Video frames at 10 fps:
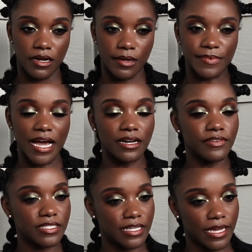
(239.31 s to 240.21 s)
I'm kind of
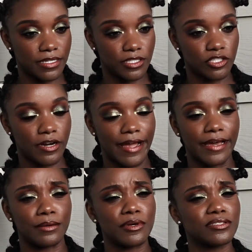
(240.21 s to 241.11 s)
excited to try
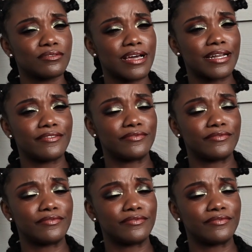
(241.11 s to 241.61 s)
it. I'm also kind of